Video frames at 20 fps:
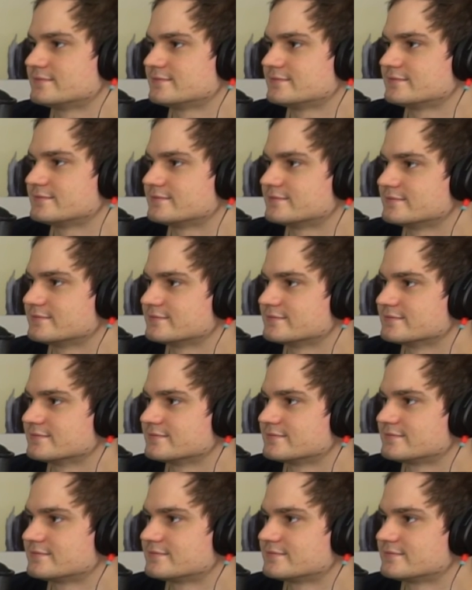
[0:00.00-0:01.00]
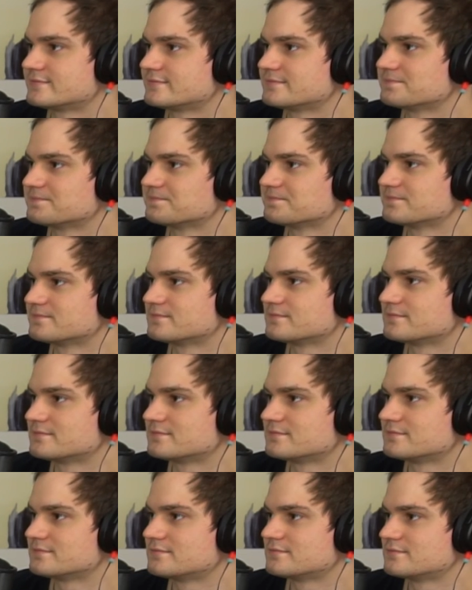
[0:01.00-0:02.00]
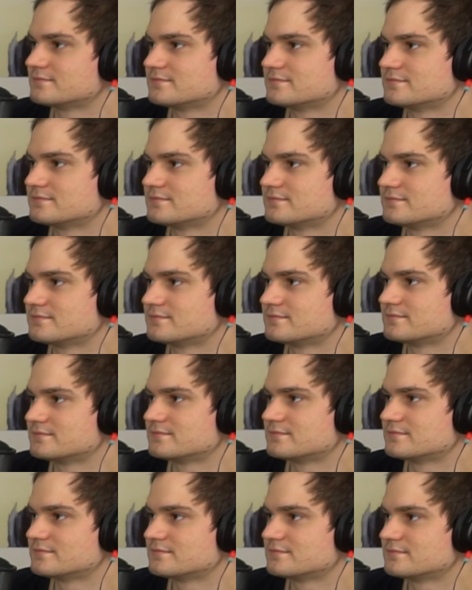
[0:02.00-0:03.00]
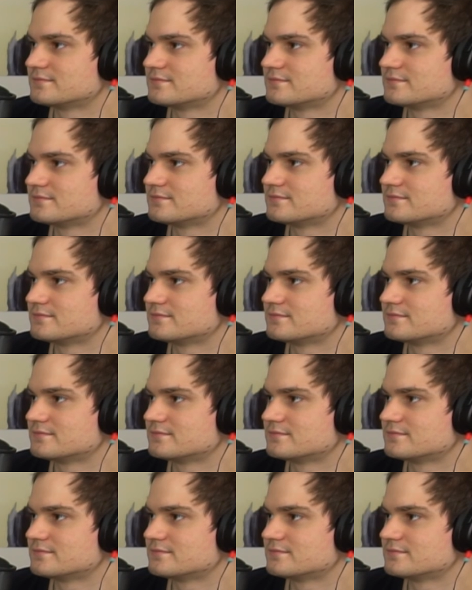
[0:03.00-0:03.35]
No words are spoken by the person on screen.